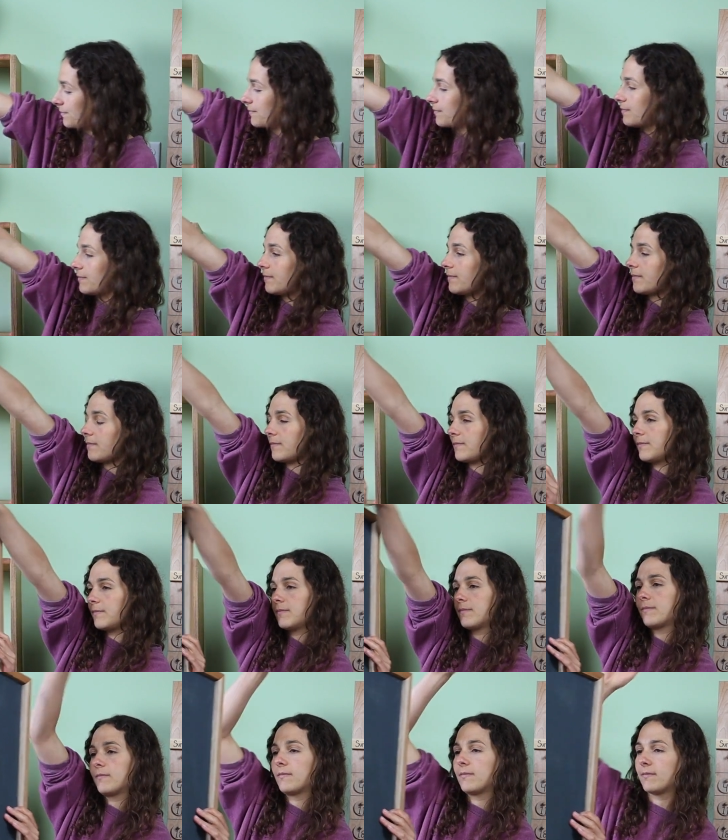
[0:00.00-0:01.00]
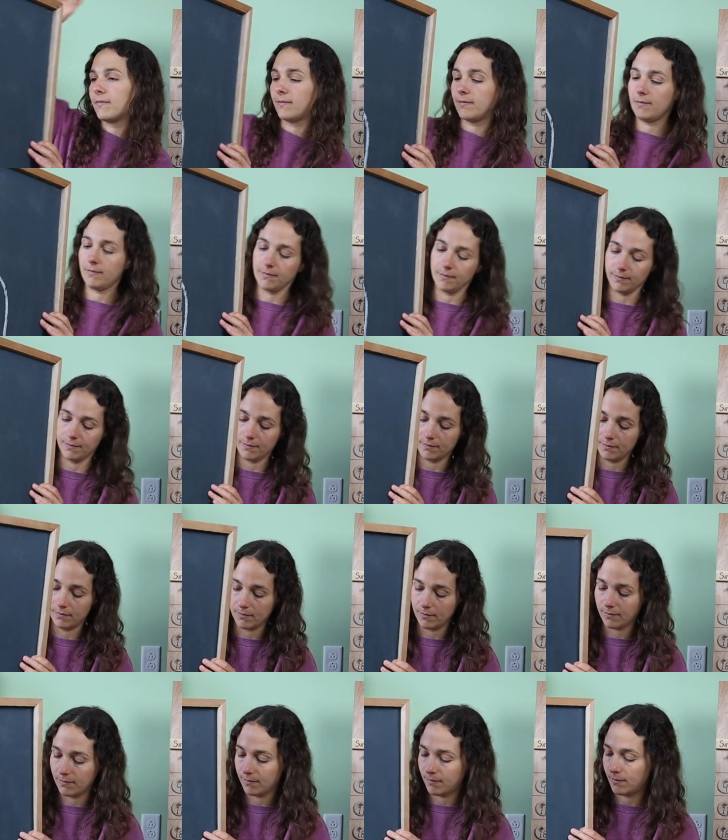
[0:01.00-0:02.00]

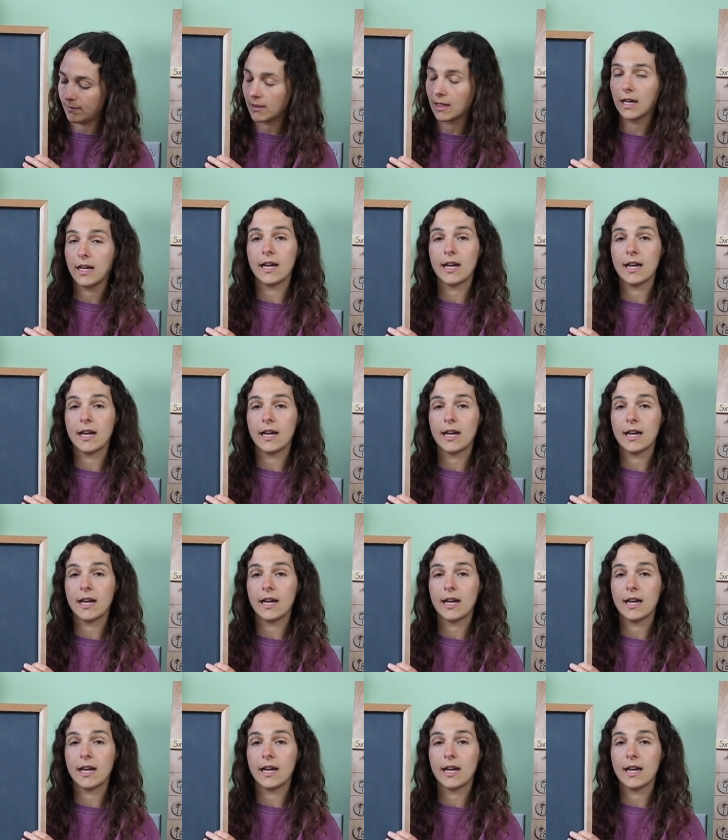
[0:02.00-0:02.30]
Nothing is said.